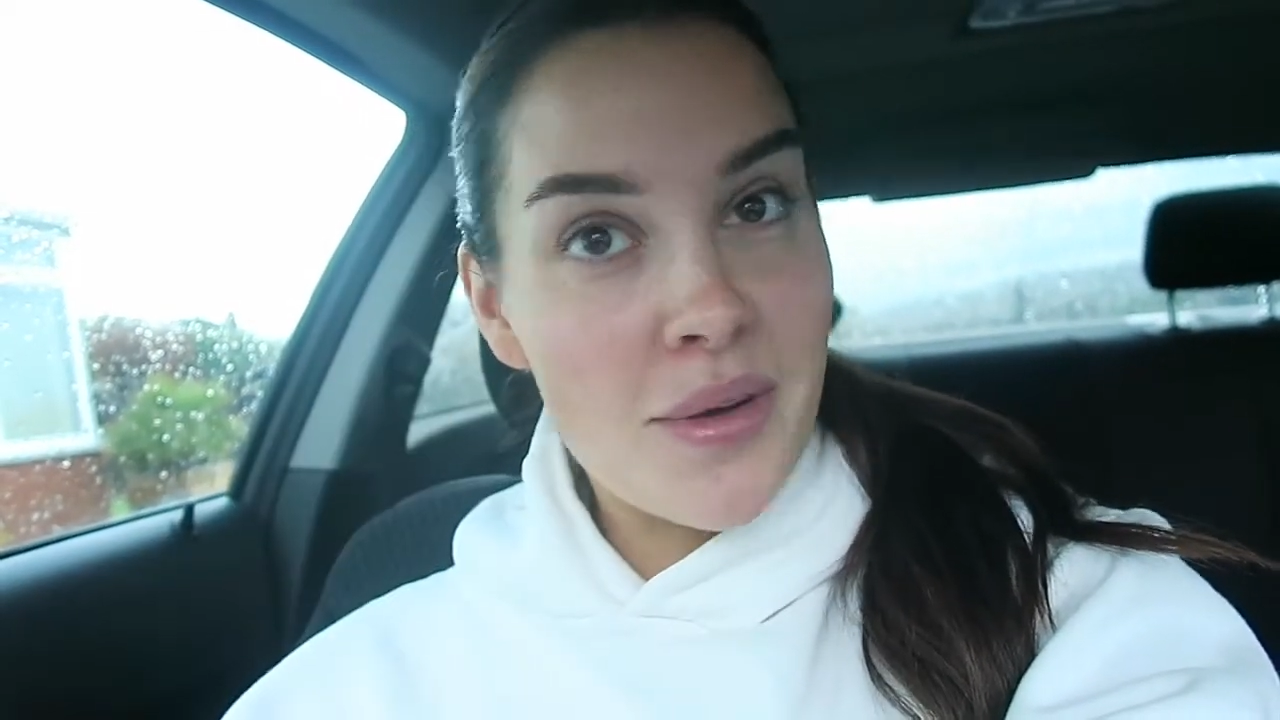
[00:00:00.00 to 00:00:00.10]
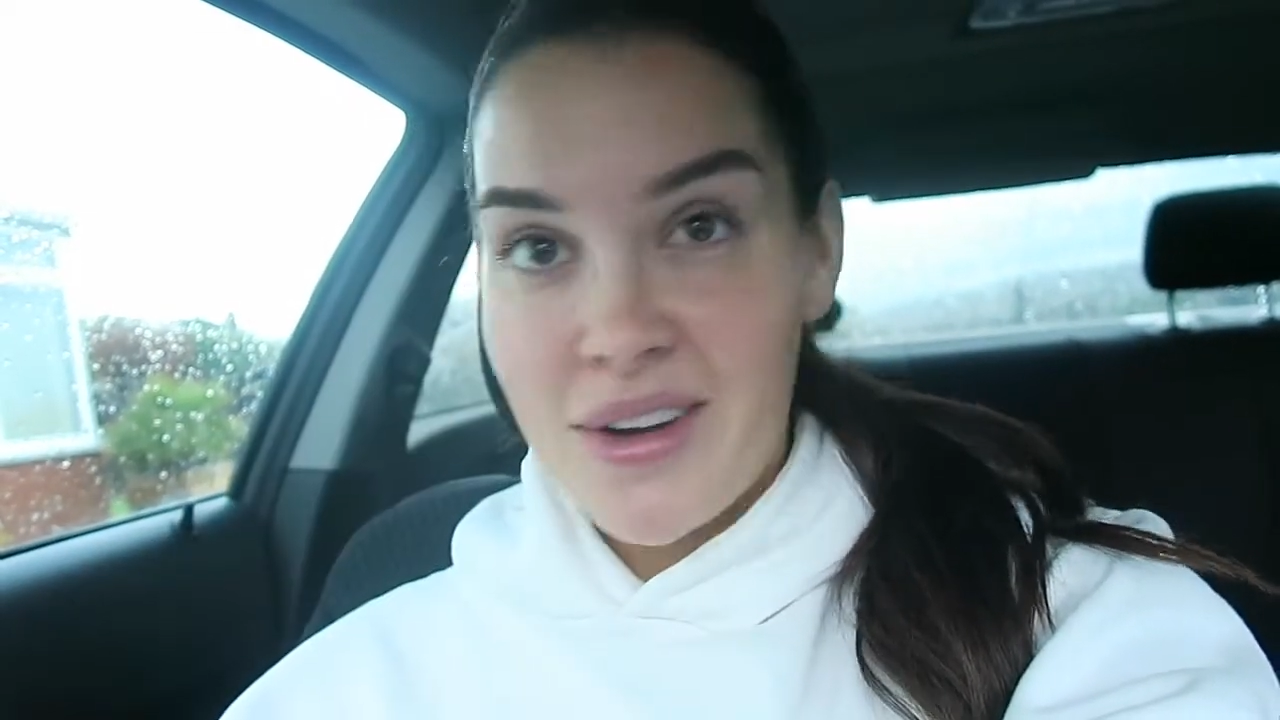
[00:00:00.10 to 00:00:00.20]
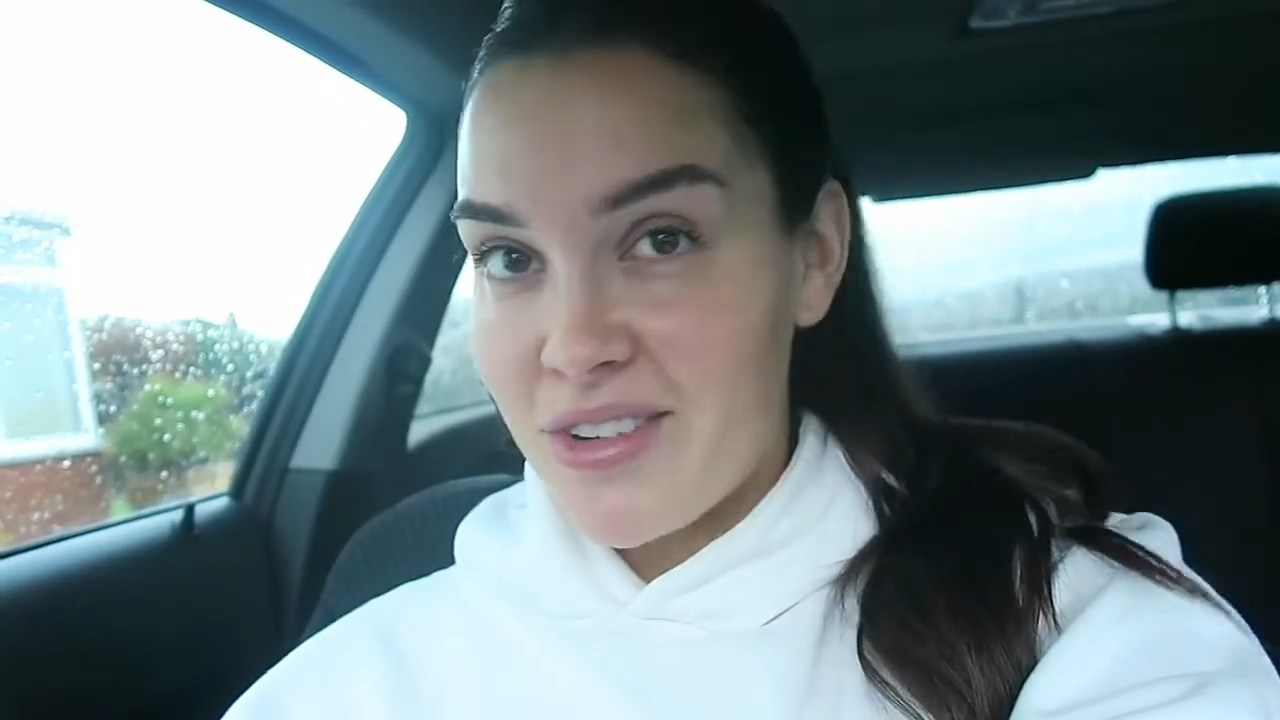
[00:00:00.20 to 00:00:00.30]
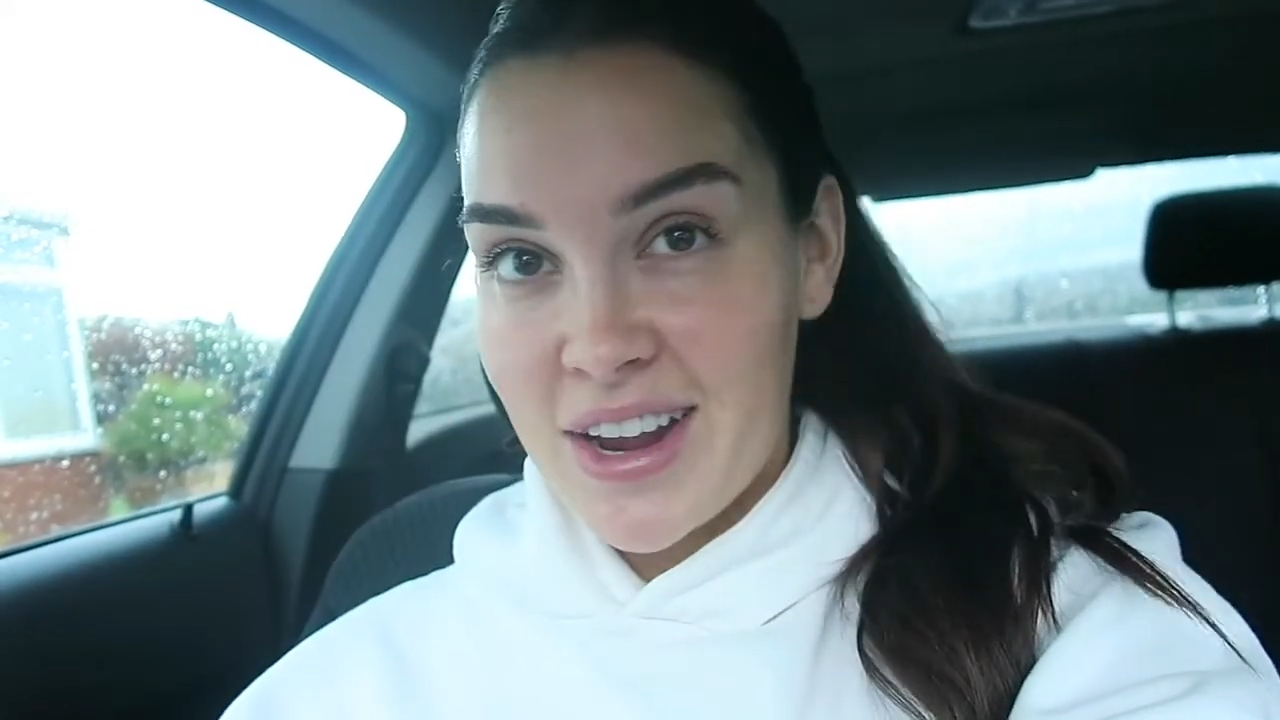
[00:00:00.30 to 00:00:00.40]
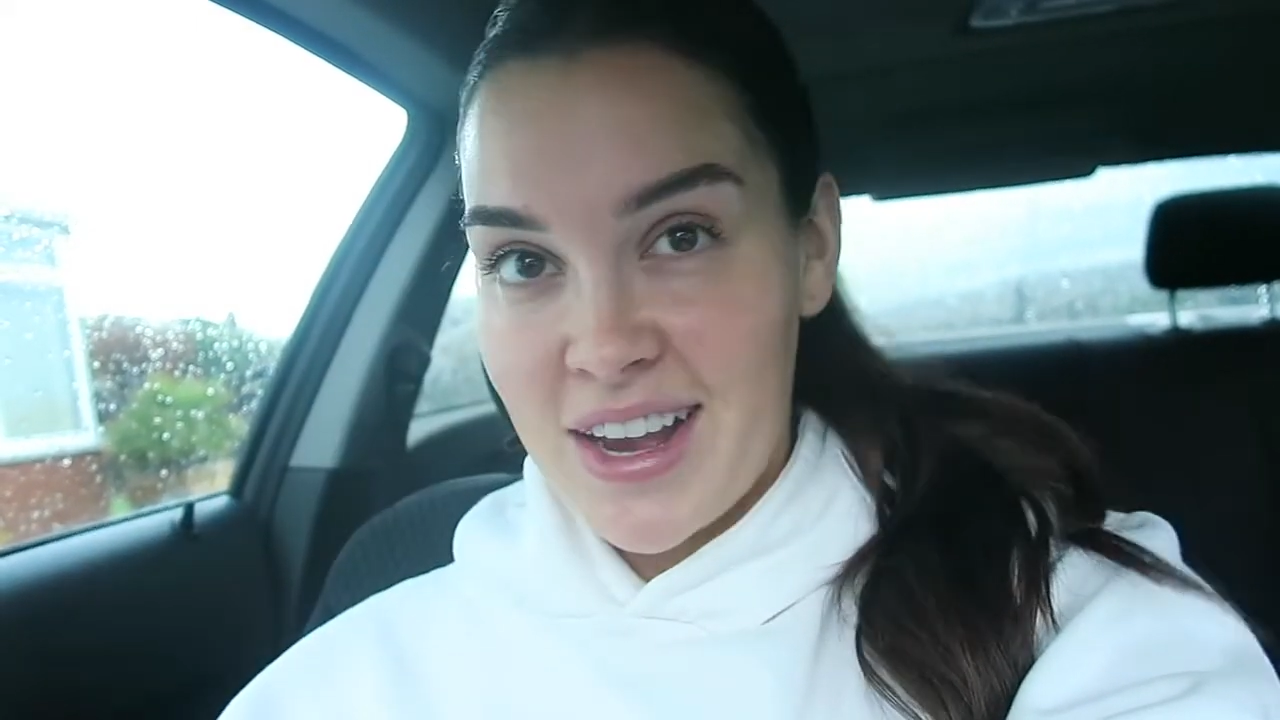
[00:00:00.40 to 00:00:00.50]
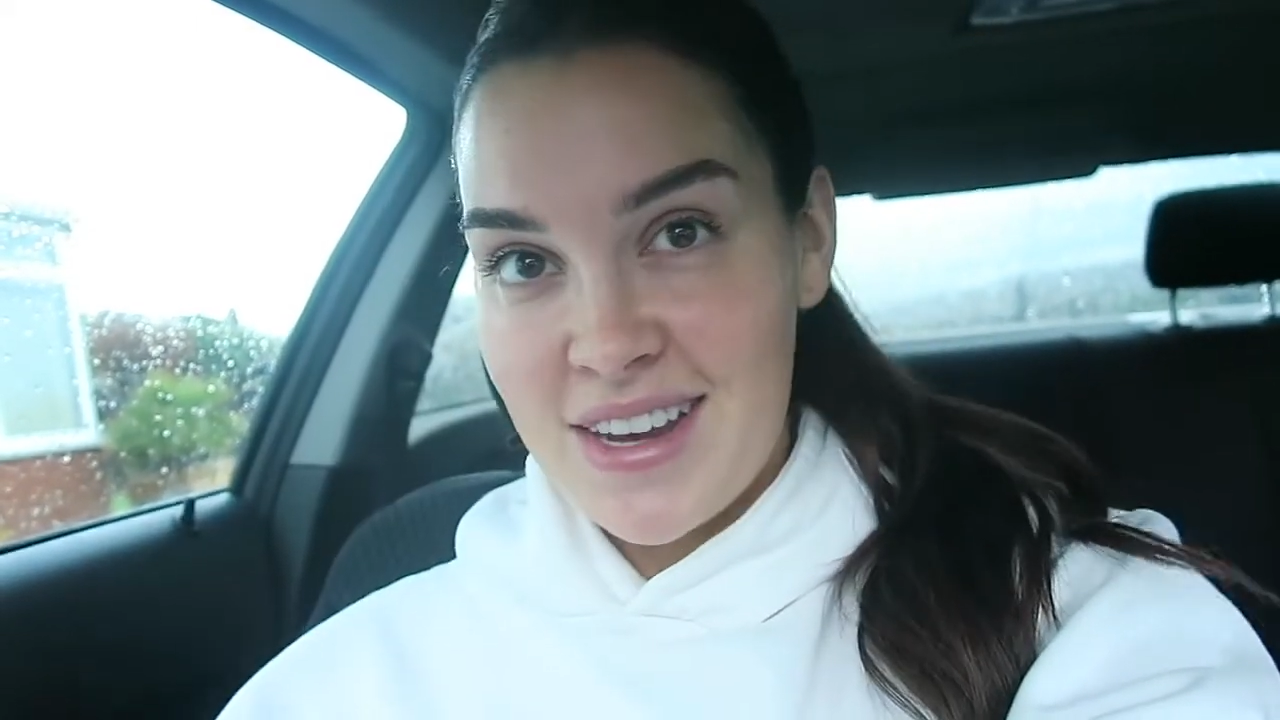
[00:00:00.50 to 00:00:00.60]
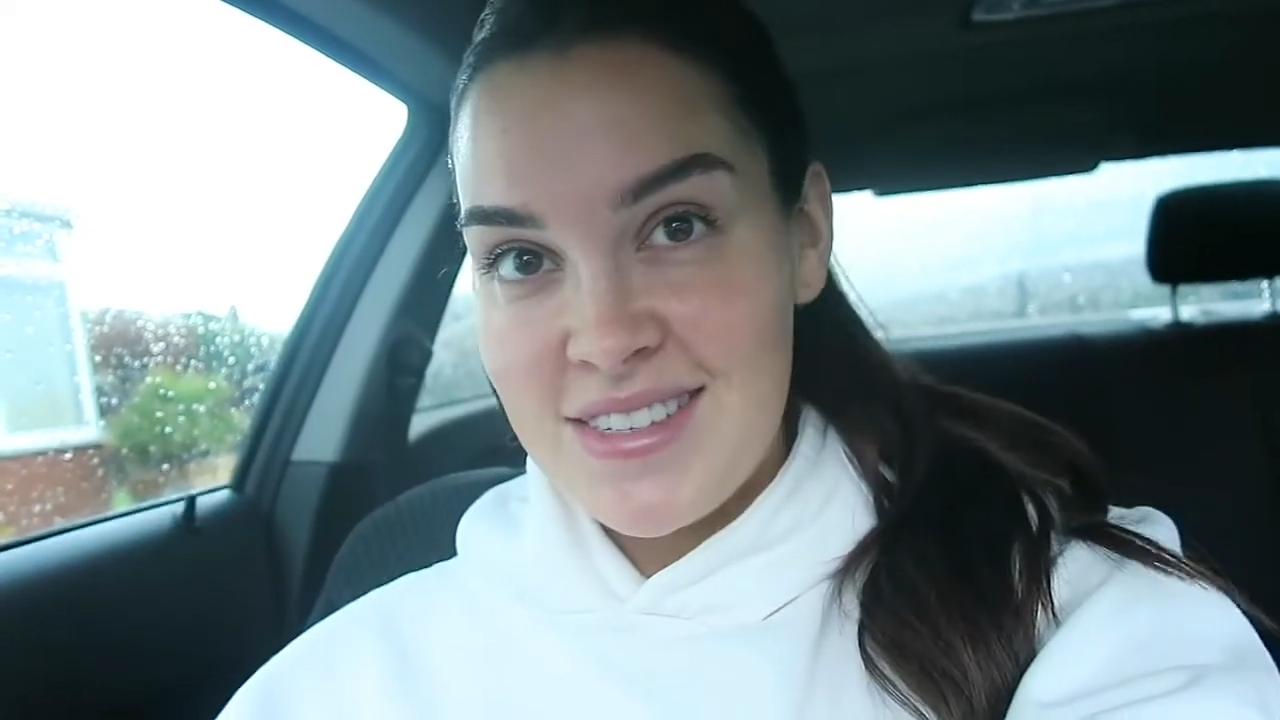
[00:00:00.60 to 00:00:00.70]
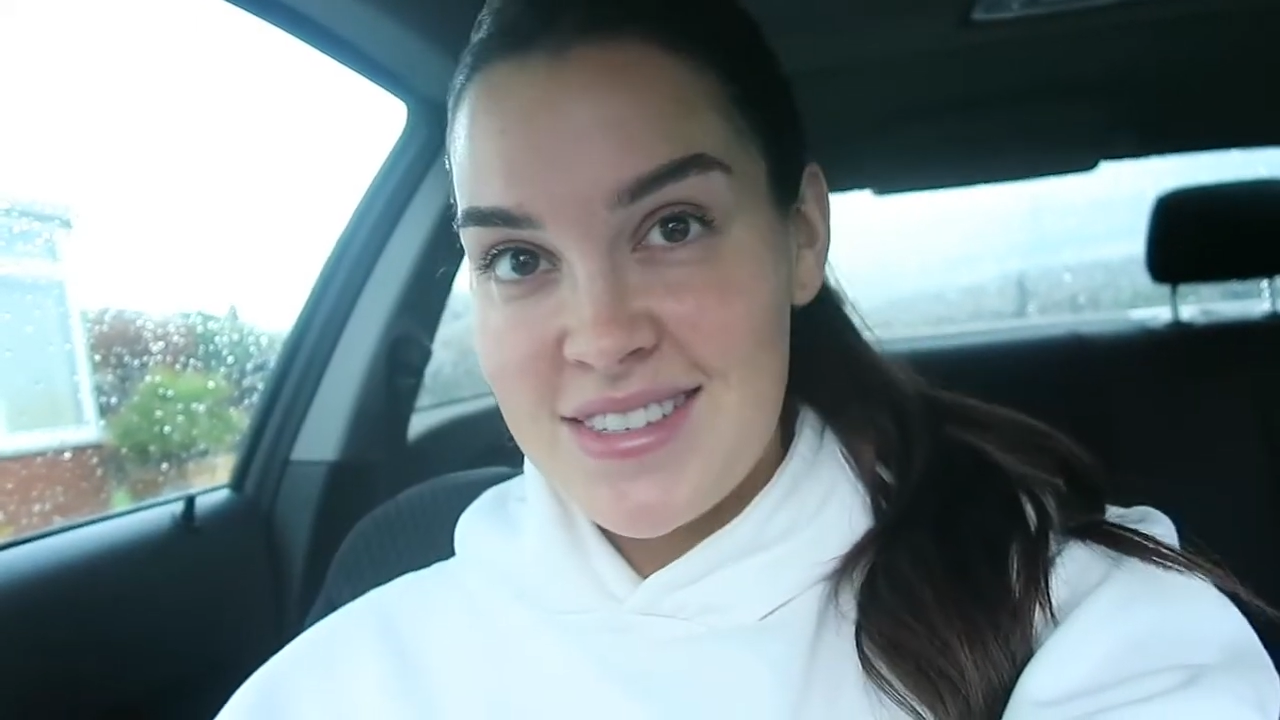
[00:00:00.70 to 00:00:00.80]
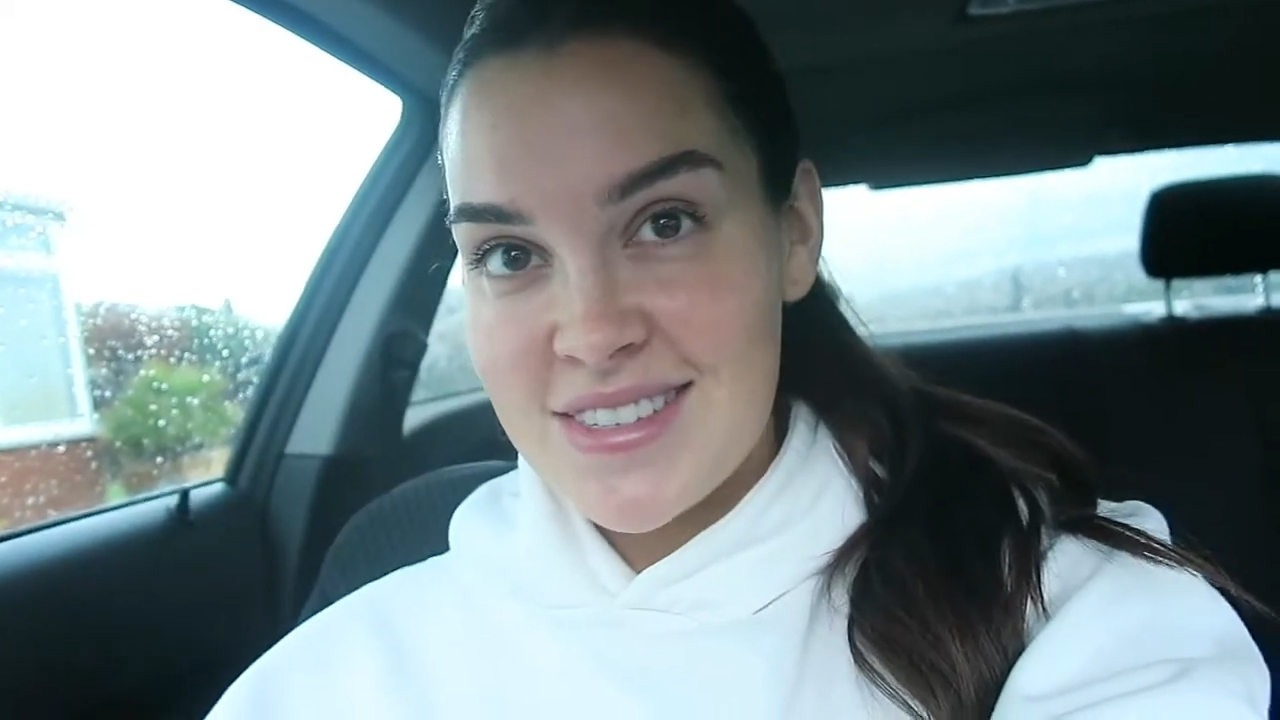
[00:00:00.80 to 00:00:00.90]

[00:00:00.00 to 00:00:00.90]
wherever I can,